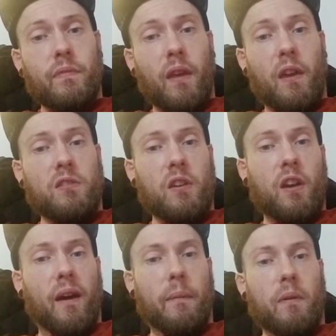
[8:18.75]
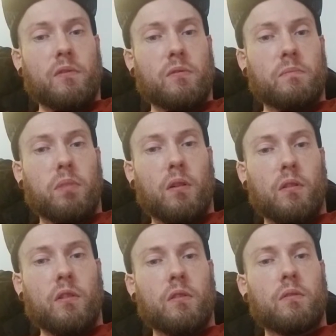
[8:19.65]
AJ Coppage was
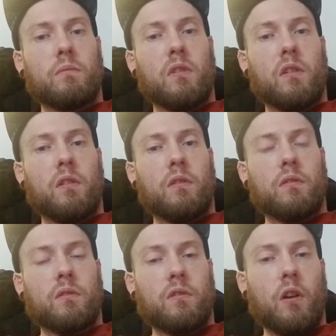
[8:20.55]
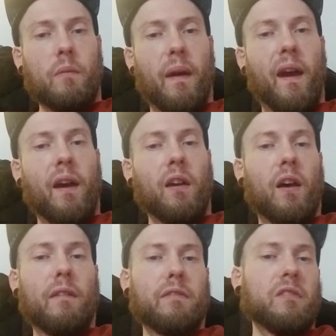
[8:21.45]
bullying me so bad
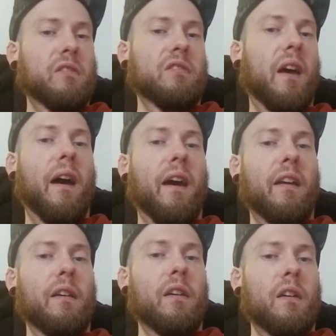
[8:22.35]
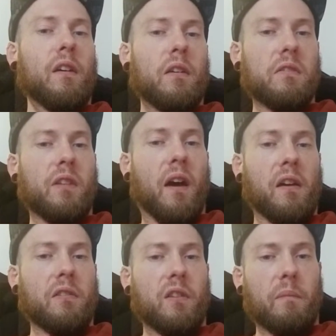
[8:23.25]
off to the side and
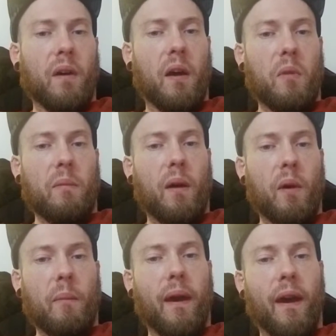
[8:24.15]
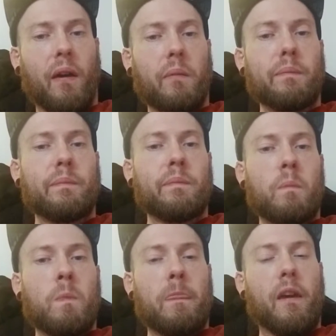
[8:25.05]
talking stuff behind me about my back
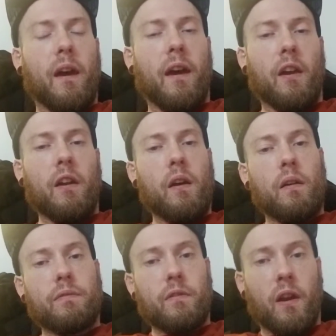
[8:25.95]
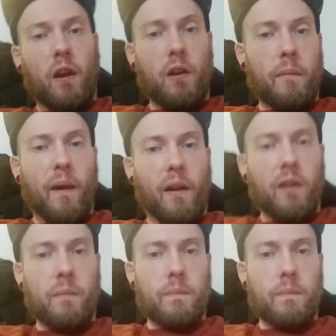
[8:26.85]
that I had enough. And I heard about it.